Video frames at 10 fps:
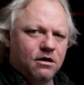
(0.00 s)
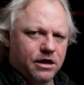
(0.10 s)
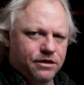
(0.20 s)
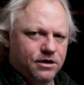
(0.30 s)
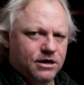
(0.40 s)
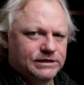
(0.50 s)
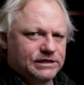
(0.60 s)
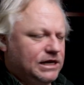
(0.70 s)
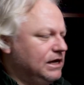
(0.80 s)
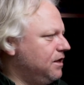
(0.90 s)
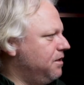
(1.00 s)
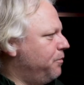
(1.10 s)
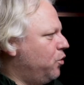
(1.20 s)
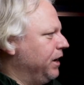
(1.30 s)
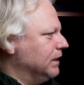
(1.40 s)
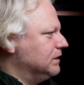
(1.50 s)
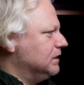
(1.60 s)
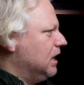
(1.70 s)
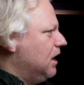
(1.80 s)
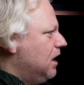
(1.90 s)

kind that you see in the mornings.